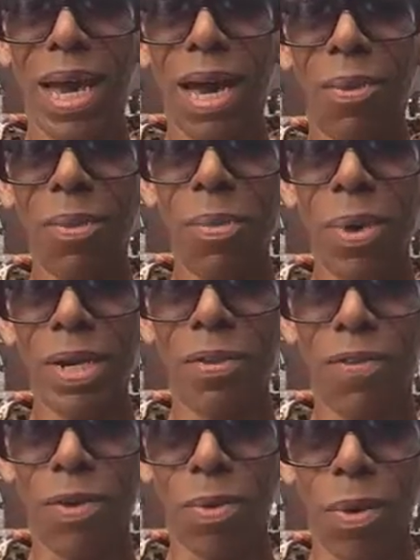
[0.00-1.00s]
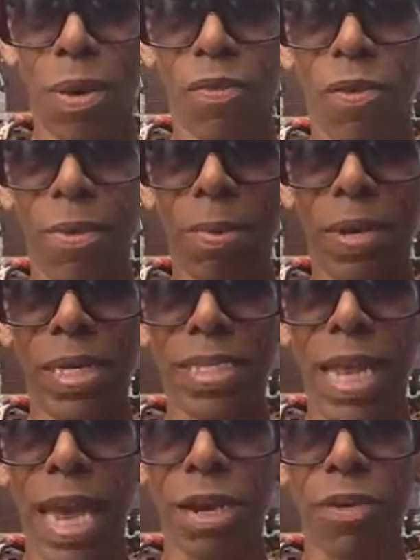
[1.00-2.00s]
a wonderful quote from a book
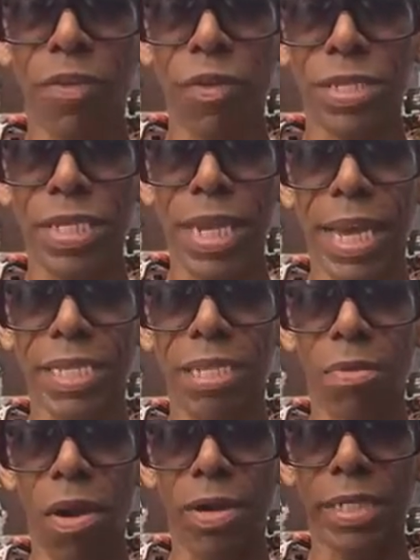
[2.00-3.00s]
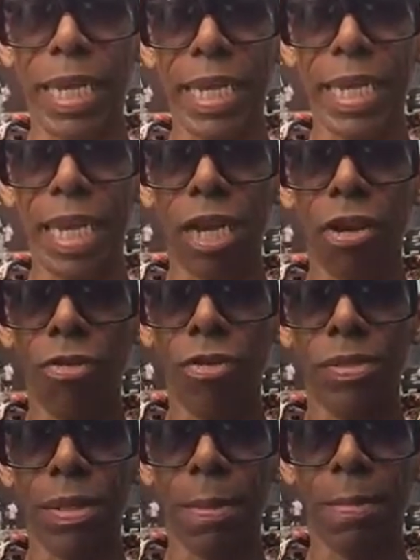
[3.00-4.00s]
entitled For Today and Tomorrow, Daily
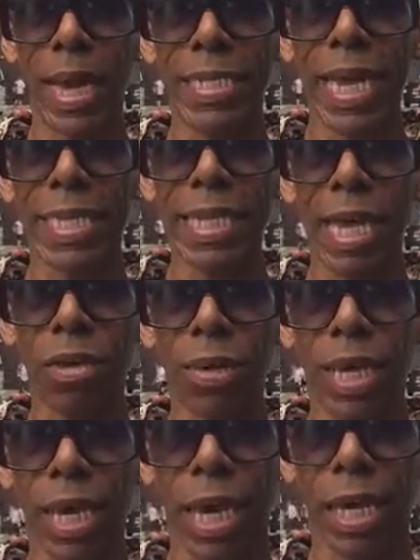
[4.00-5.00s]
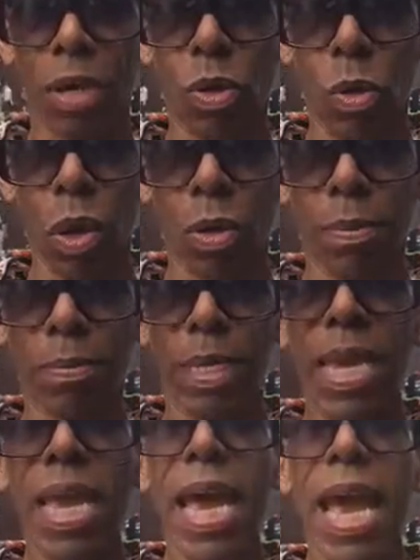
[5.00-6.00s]
Encouragement by Daisaku Ikeda. Quote,
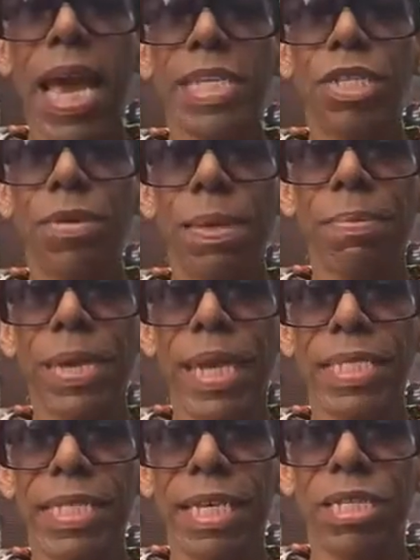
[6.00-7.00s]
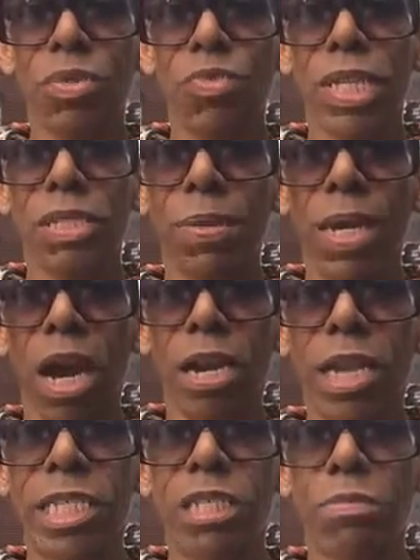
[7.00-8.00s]
As human beings, let us reach
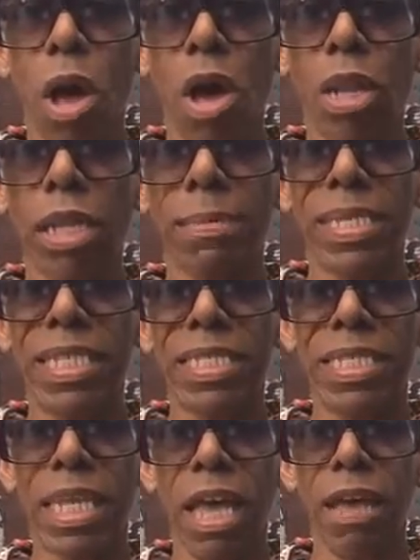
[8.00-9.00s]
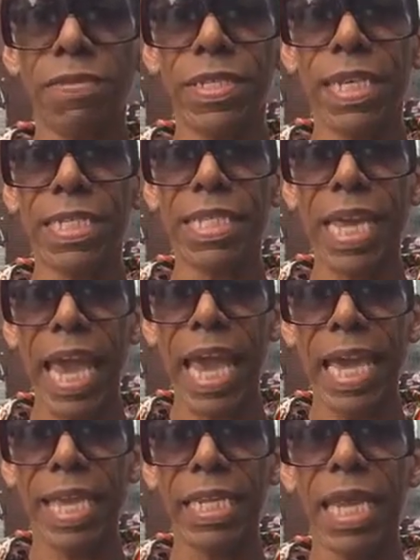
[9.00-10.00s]
beyond our small, limited selves and
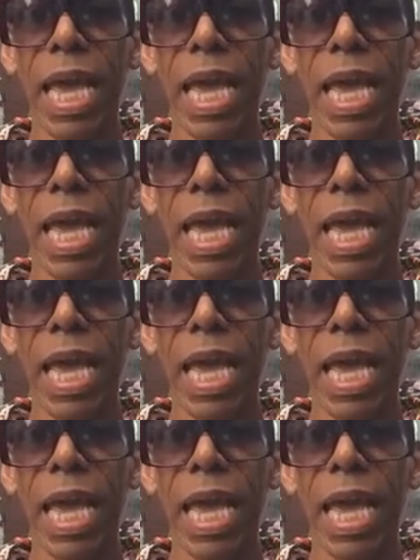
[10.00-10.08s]
attain